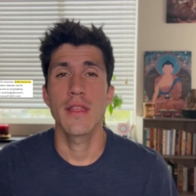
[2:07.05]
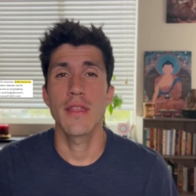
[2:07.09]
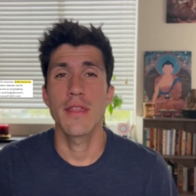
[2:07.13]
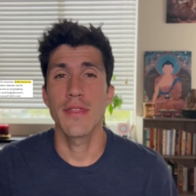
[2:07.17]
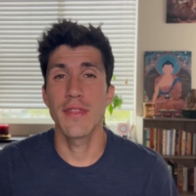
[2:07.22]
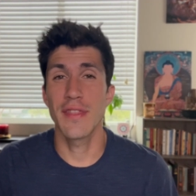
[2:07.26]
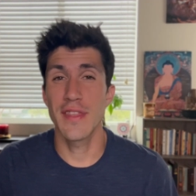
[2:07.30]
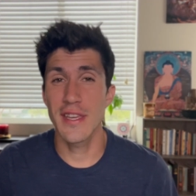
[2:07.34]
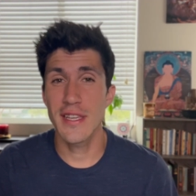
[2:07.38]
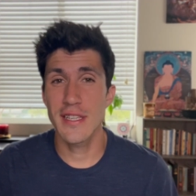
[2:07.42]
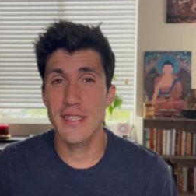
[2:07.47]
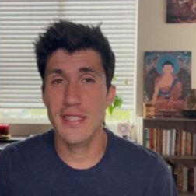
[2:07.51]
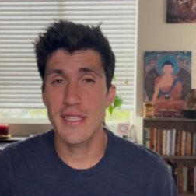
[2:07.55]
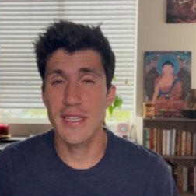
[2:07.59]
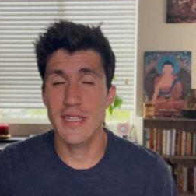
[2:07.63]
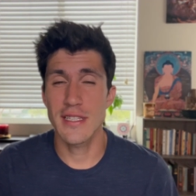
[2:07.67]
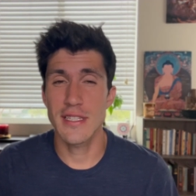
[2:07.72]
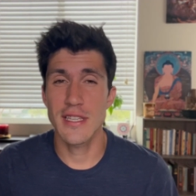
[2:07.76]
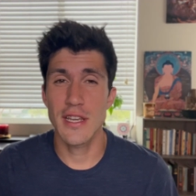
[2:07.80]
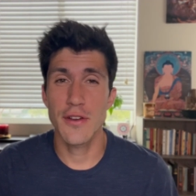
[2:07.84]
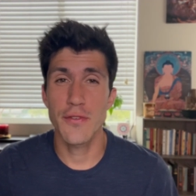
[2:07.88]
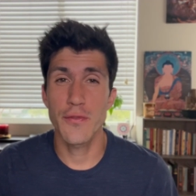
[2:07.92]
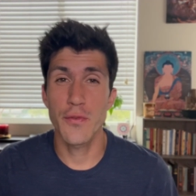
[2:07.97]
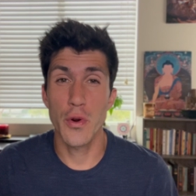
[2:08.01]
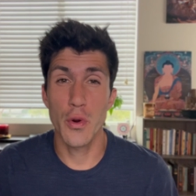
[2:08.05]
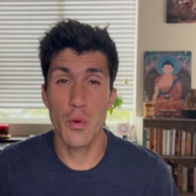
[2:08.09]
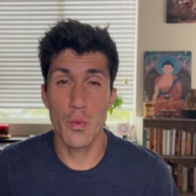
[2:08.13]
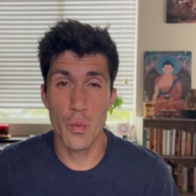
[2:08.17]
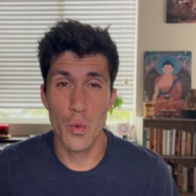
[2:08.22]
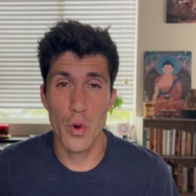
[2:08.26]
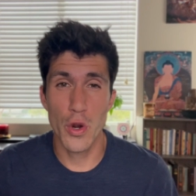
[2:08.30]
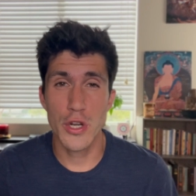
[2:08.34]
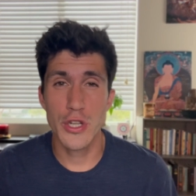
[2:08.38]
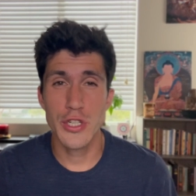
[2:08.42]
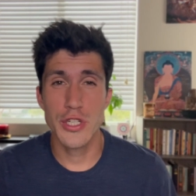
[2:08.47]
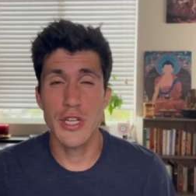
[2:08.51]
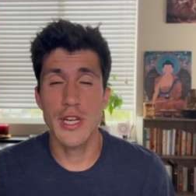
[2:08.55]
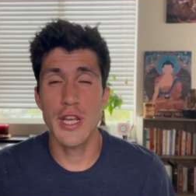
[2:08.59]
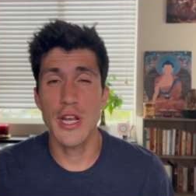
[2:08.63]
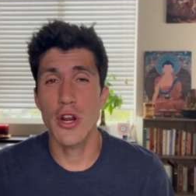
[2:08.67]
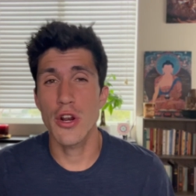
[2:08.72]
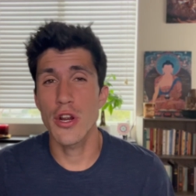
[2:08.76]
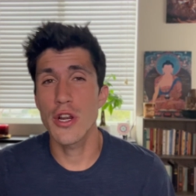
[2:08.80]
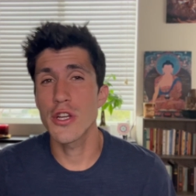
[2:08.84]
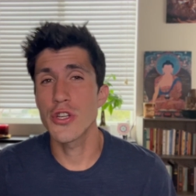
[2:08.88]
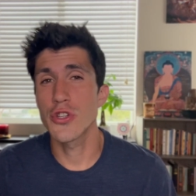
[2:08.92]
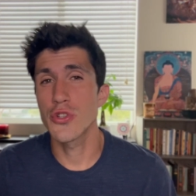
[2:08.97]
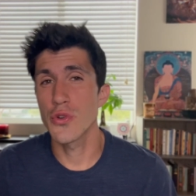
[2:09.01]
This is therefore worsening
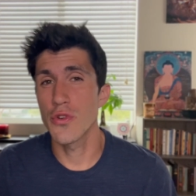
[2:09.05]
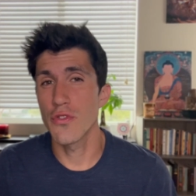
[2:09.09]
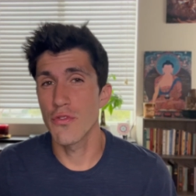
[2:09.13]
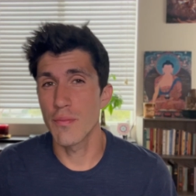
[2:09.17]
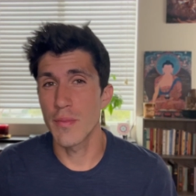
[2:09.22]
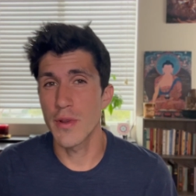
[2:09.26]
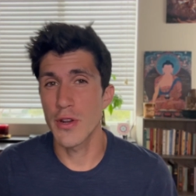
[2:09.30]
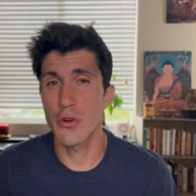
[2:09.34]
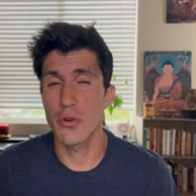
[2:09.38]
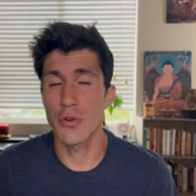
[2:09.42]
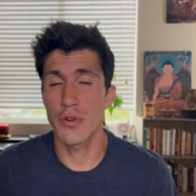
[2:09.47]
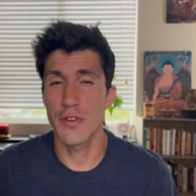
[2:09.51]
our issue of mineral